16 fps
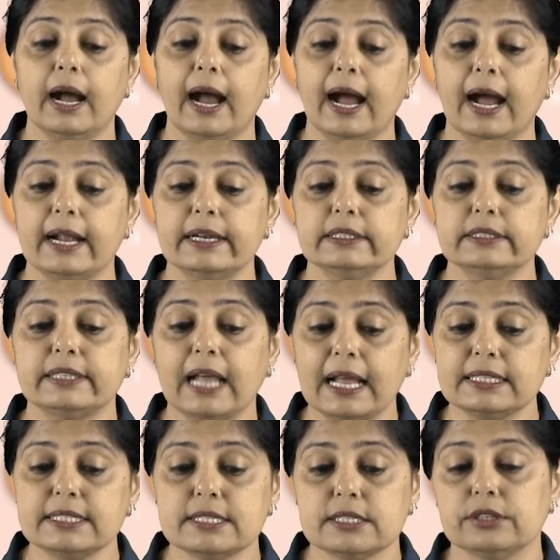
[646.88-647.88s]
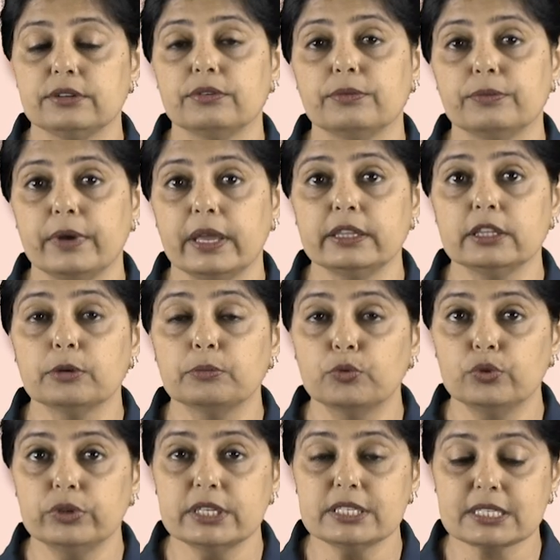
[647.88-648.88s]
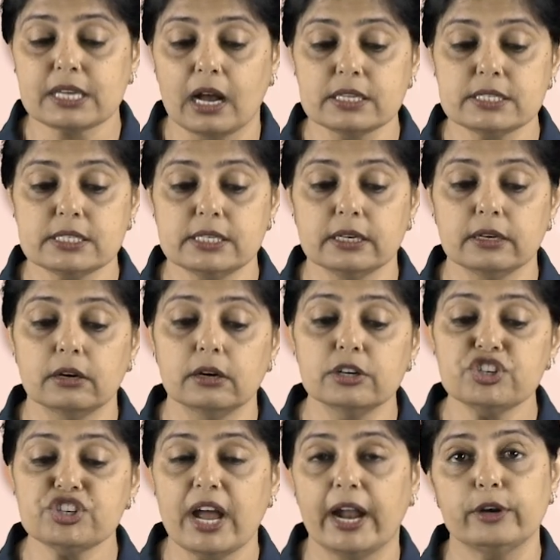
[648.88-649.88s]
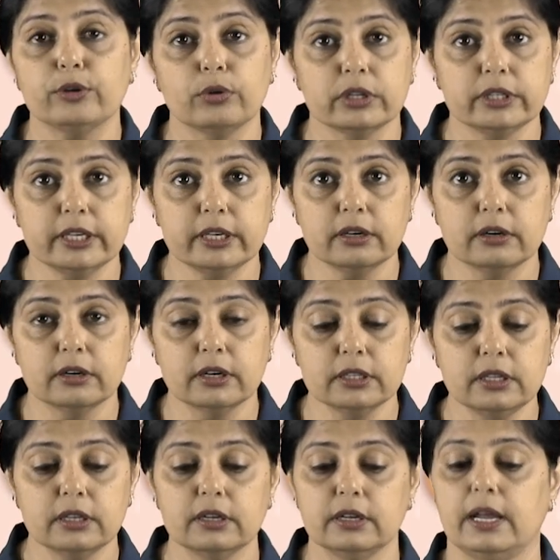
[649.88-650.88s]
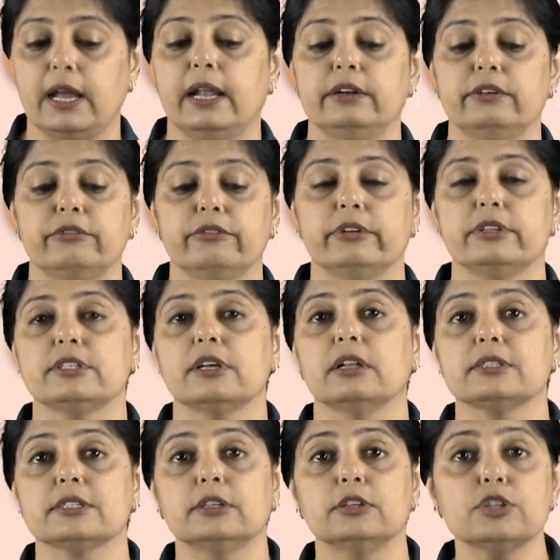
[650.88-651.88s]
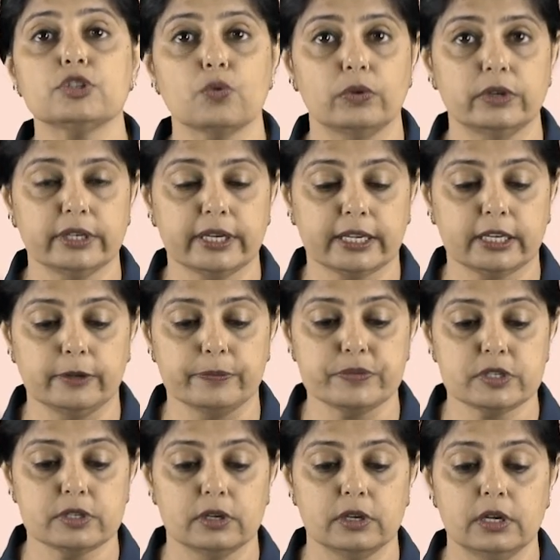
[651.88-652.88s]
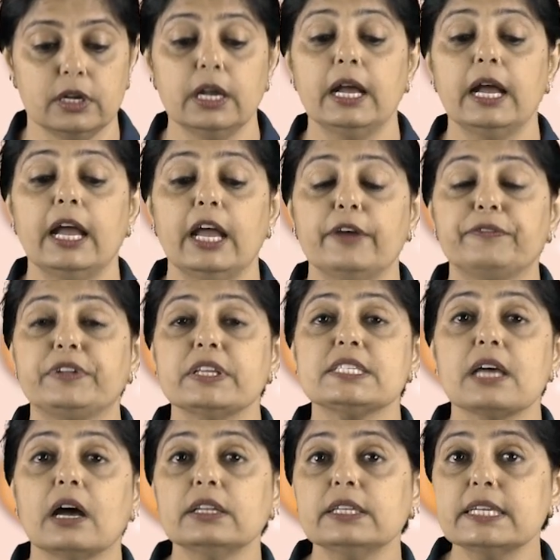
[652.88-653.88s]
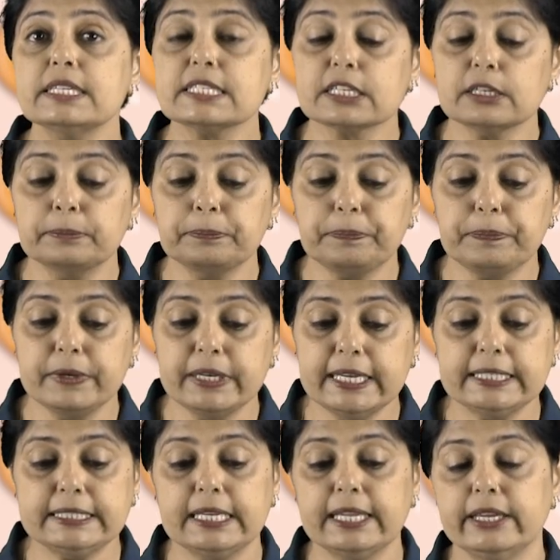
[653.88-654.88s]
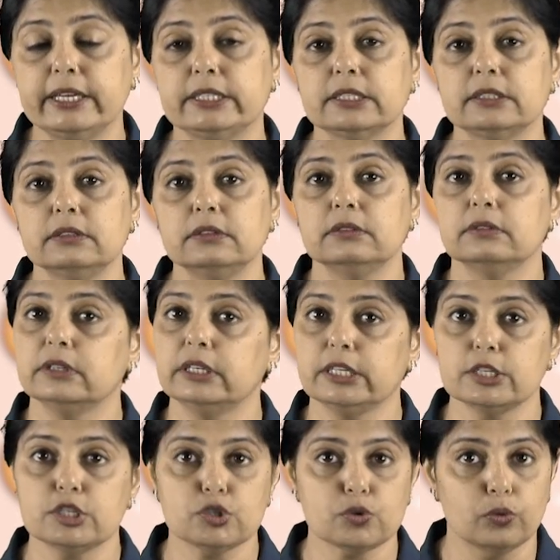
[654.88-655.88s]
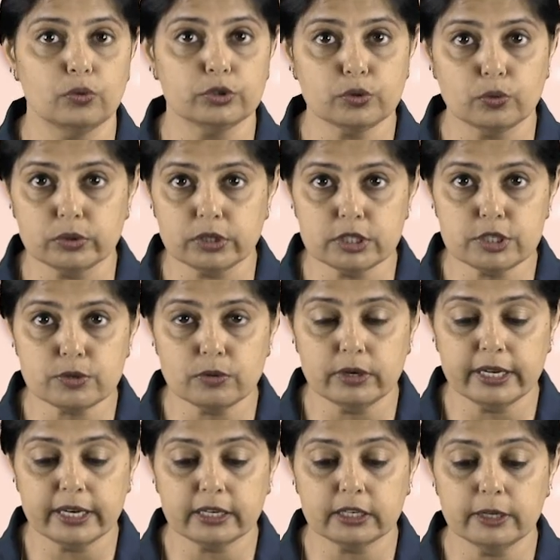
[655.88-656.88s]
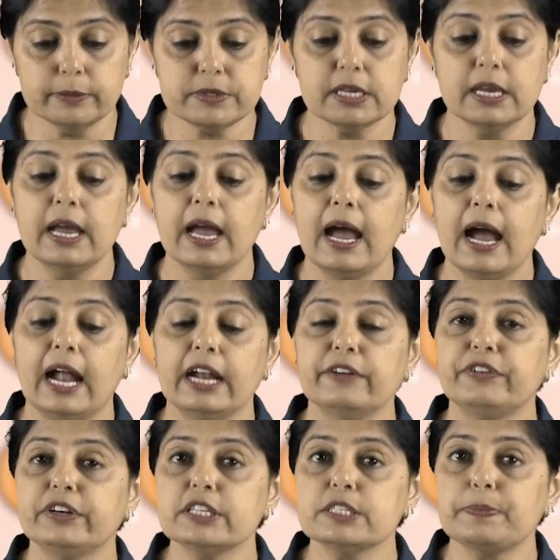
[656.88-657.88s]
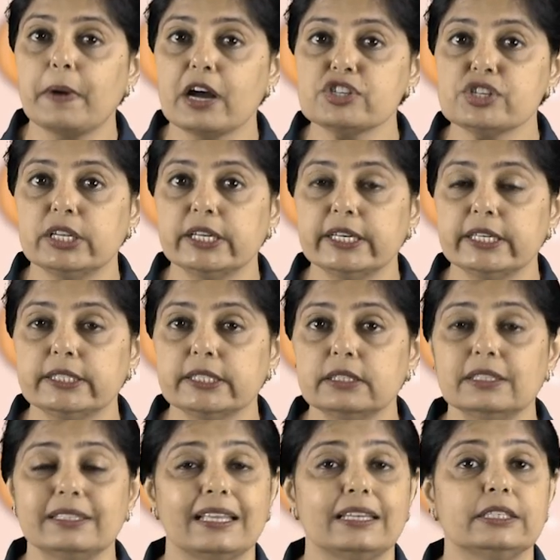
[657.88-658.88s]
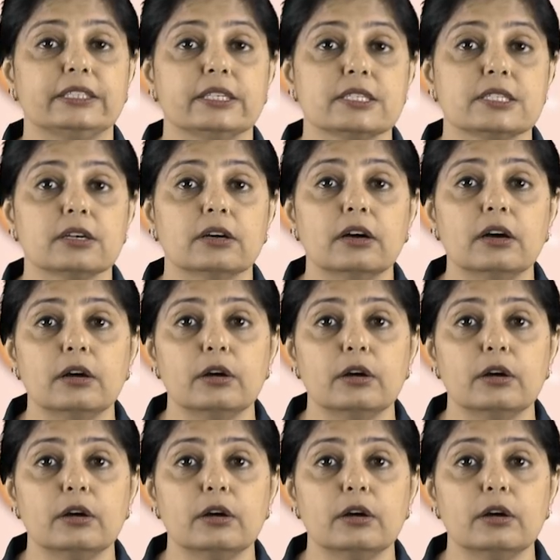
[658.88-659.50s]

and that's when the moon is casting a shadow on the earth and results in a solar eclipse. If the sun is completely hidden, it is total solar eclipse, and if it is partially hidden, then it is a